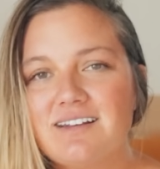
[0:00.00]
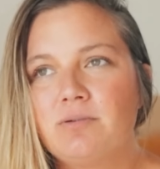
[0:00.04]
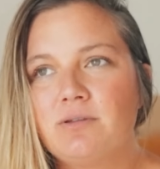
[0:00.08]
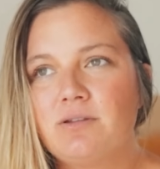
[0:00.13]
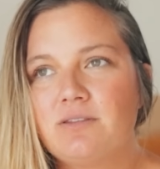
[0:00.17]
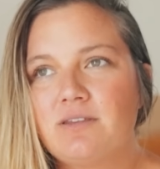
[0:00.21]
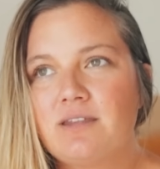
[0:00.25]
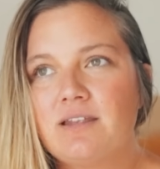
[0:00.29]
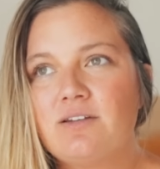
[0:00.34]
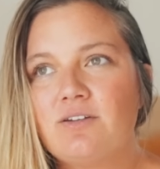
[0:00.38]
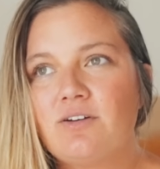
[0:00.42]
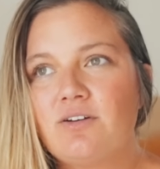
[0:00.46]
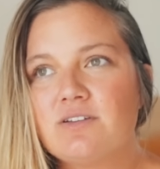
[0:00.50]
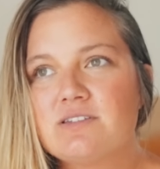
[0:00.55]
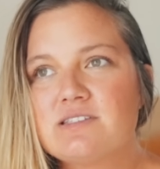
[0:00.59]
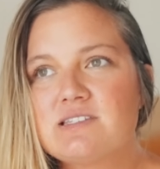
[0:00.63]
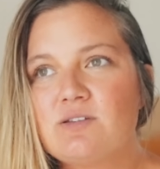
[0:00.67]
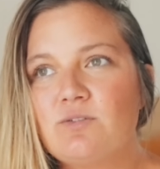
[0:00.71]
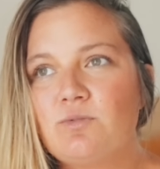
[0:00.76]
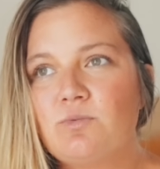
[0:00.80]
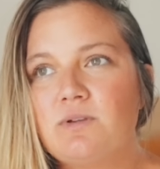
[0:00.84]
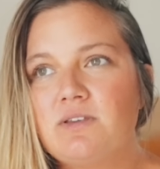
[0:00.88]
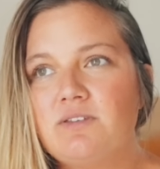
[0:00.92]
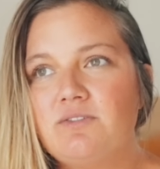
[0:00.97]
but then
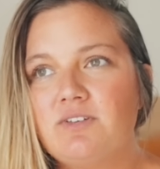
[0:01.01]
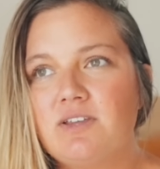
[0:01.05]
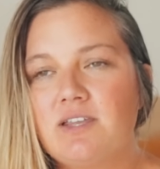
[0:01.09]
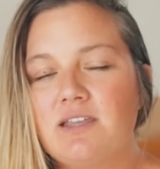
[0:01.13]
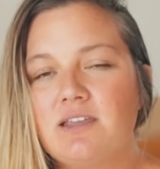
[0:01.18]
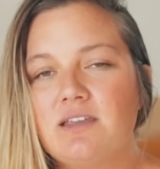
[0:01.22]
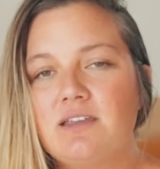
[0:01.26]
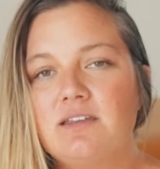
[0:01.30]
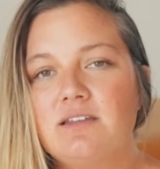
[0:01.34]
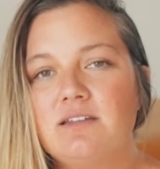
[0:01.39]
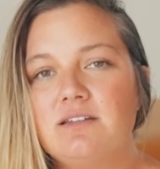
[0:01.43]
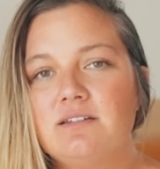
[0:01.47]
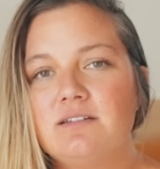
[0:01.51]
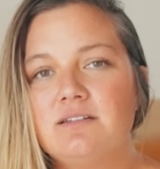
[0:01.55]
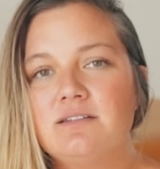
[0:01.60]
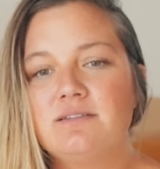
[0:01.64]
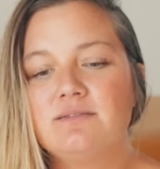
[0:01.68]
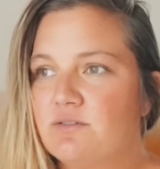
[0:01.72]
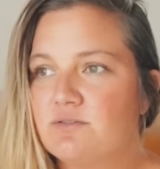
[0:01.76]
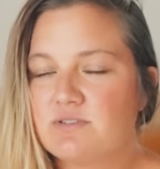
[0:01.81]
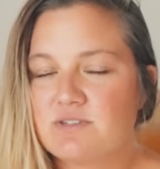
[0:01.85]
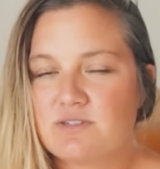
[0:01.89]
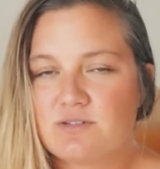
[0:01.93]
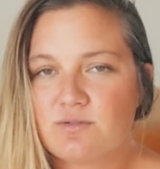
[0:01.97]
also weaving in you
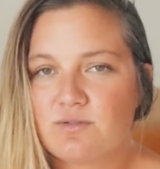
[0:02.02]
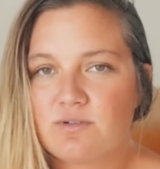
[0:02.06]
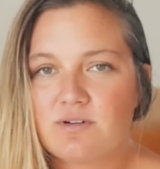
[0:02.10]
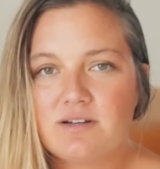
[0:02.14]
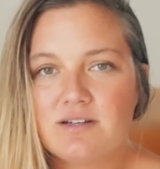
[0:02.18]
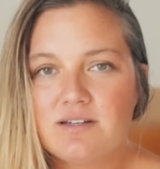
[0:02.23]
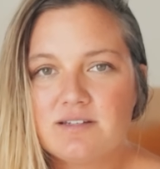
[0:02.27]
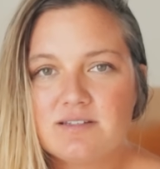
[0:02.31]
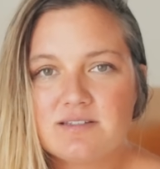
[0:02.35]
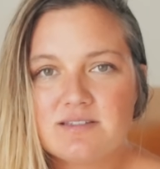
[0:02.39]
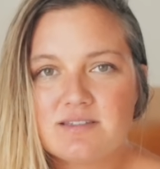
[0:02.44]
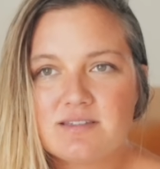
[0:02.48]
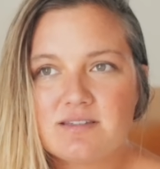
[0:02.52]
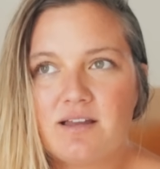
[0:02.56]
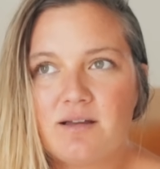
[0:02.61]
know, stories